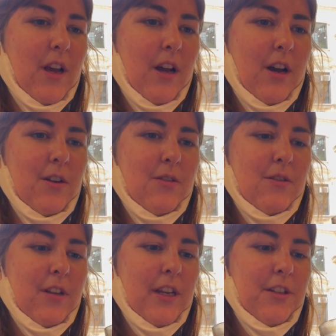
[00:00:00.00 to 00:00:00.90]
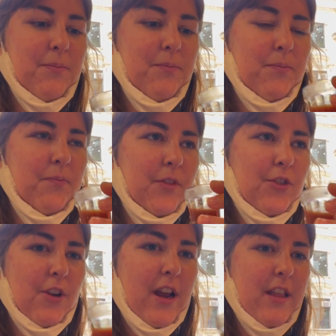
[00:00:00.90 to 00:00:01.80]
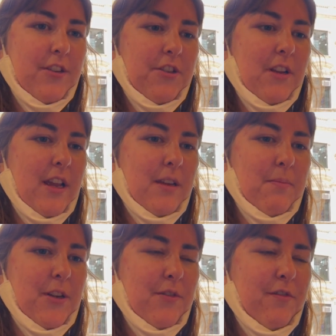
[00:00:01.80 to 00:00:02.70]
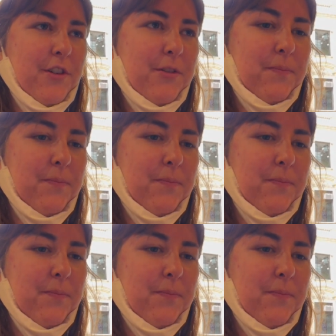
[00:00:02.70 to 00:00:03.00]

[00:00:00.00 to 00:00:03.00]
Holy, try that. Do you like passion fruit?